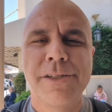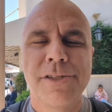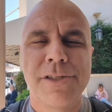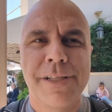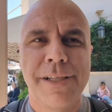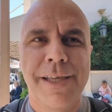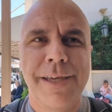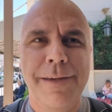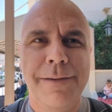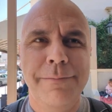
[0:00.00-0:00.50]

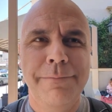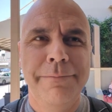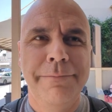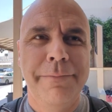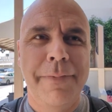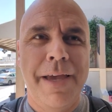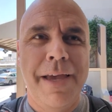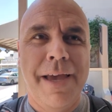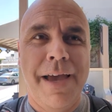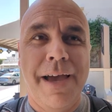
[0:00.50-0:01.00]
claim.
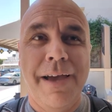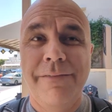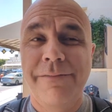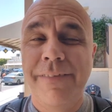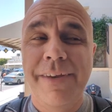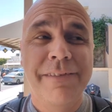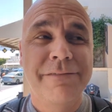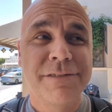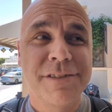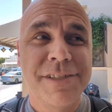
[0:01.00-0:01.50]
I've
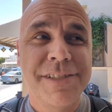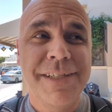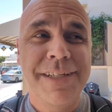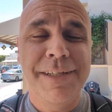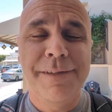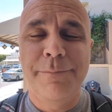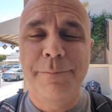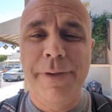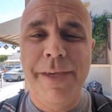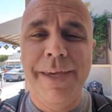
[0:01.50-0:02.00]
never seen
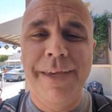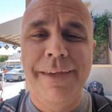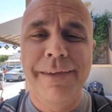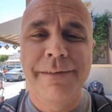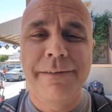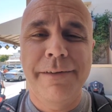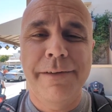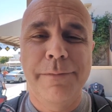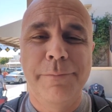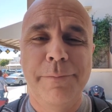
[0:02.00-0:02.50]
it be
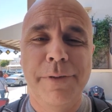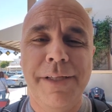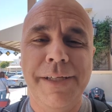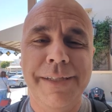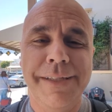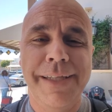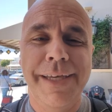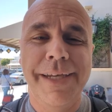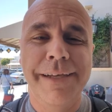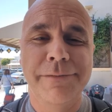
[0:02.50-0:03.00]

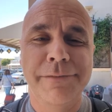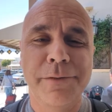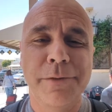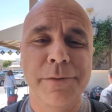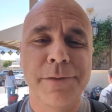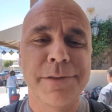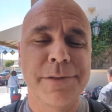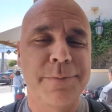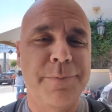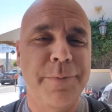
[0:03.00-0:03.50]
completely outdoors